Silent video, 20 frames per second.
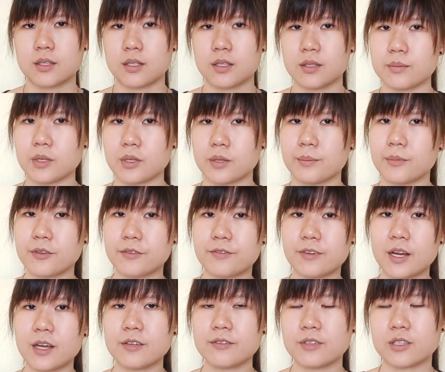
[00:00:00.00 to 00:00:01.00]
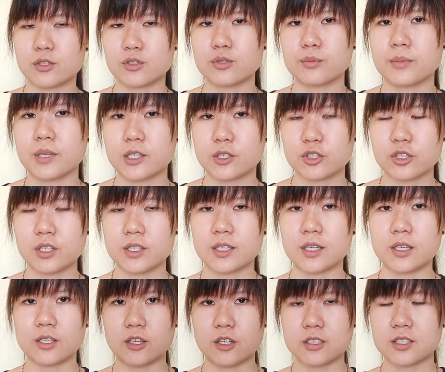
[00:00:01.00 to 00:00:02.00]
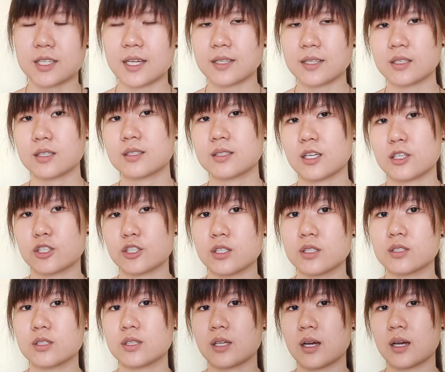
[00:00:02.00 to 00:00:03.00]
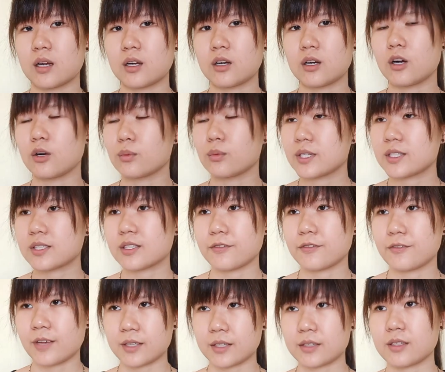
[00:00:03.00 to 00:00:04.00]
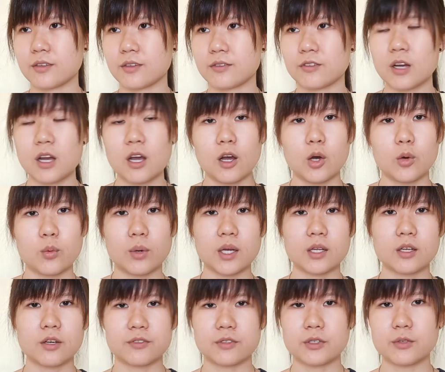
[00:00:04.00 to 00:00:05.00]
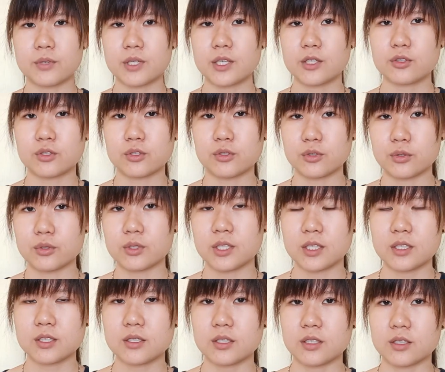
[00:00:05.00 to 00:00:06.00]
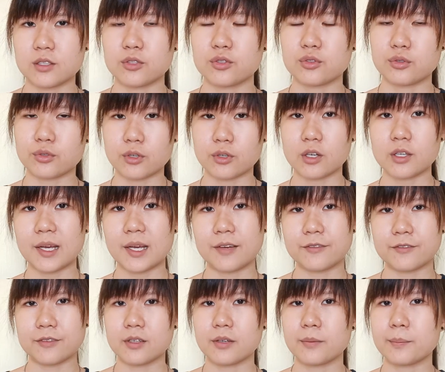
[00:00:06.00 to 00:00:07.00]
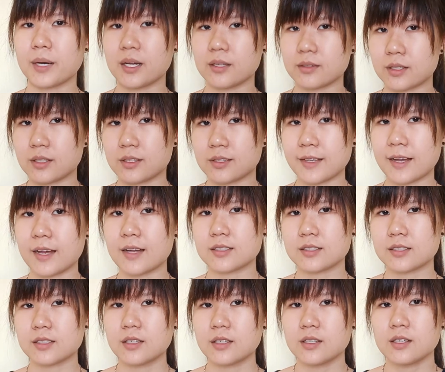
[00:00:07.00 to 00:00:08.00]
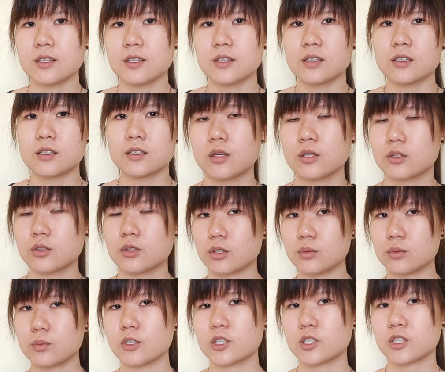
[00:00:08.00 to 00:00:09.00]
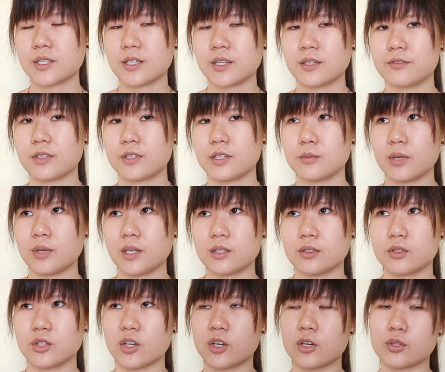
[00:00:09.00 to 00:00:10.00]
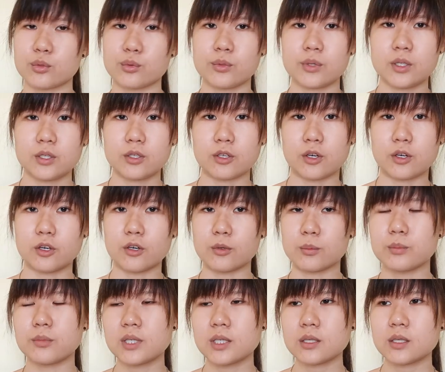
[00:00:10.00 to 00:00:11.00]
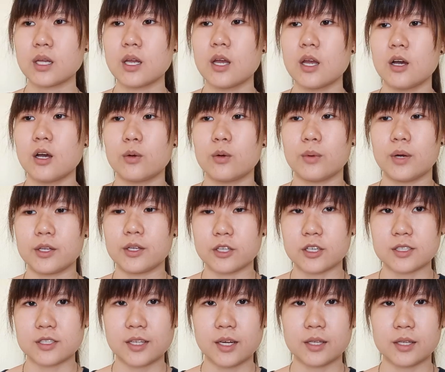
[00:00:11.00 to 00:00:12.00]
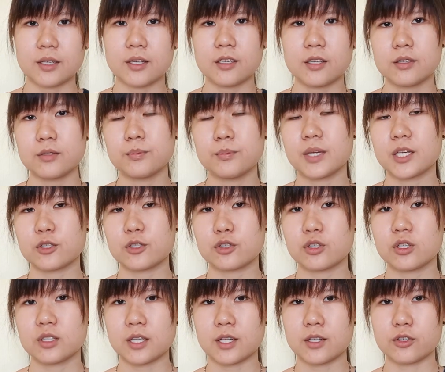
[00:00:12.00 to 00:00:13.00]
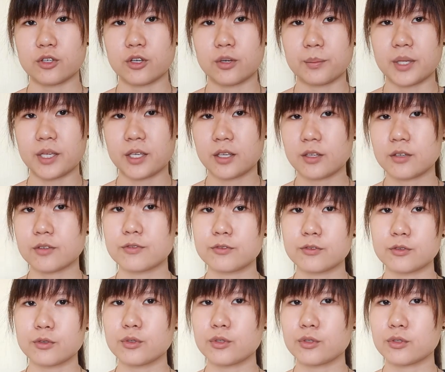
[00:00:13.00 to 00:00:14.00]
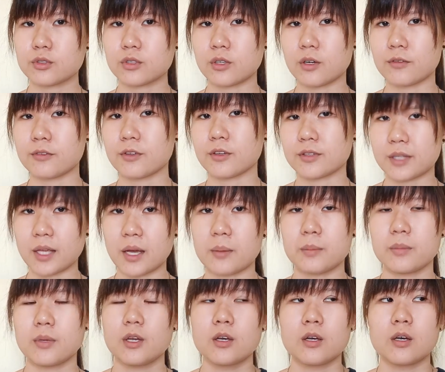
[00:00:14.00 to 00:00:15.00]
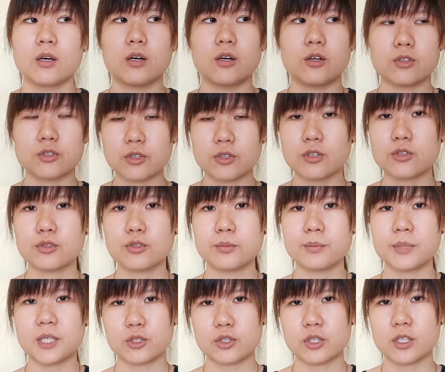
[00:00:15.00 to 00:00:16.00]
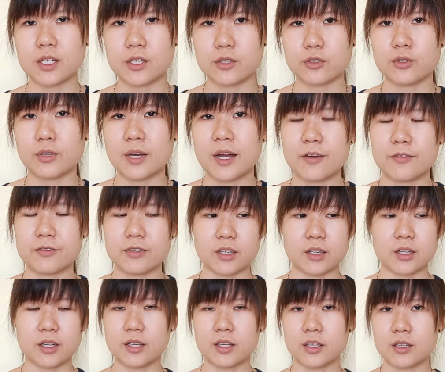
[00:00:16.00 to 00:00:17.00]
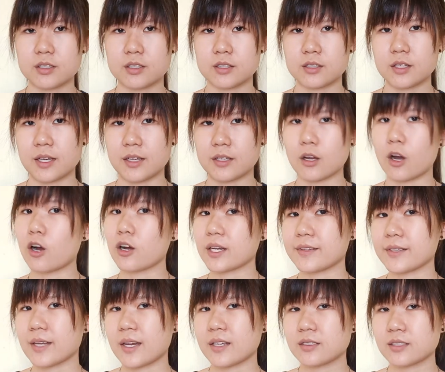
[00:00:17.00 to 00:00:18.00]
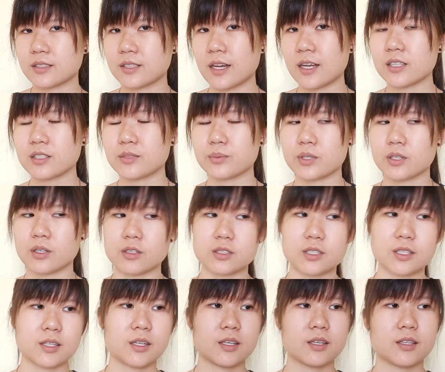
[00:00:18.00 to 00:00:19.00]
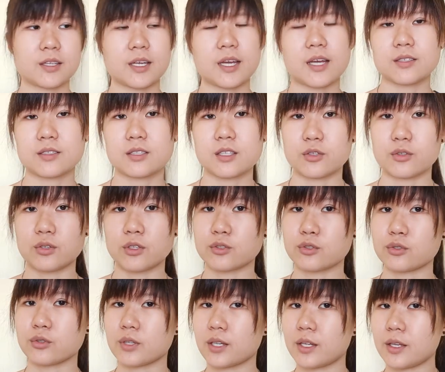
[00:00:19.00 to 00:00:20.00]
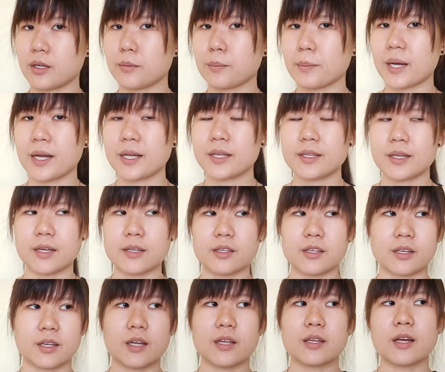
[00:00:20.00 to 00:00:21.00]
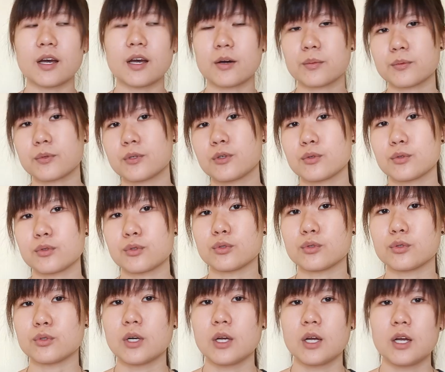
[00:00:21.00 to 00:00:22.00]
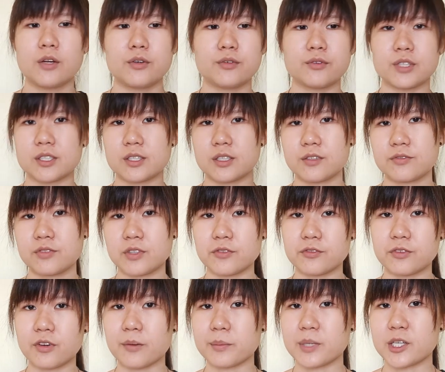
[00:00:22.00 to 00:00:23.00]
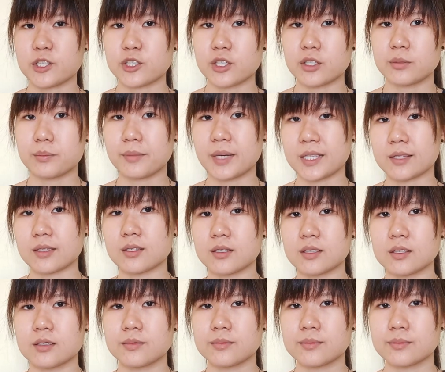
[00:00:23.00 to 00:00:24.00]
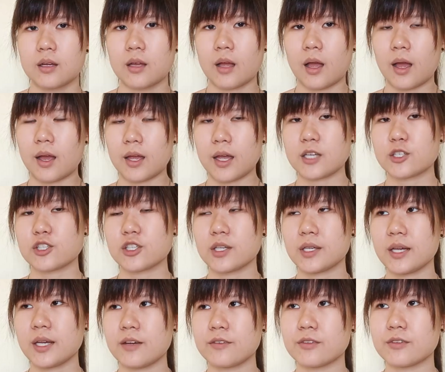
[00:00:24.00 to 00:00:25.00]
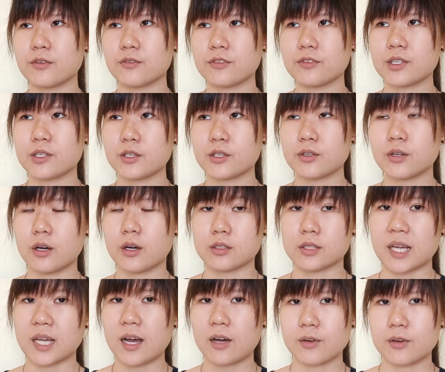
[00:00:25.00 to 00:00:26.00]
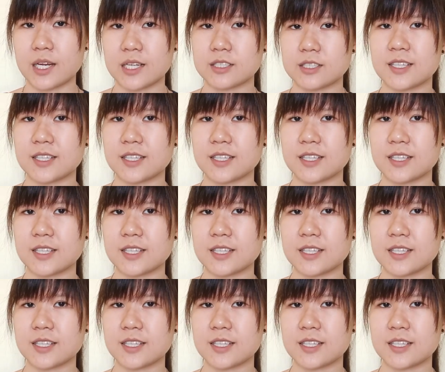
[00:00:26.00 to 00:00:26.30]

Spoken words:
Tip number 5 is to make sure that your study sessions are always effective. One of the ways to do this is to not ever multitask. Don't watch TV when you're doing your homework. When you're studying, make sure that you're making full use of your time. Also, do make sure that you have a clear and organized desk, because clear desk equals to clear mind and it can help you to receive information better. I actually have a video on how I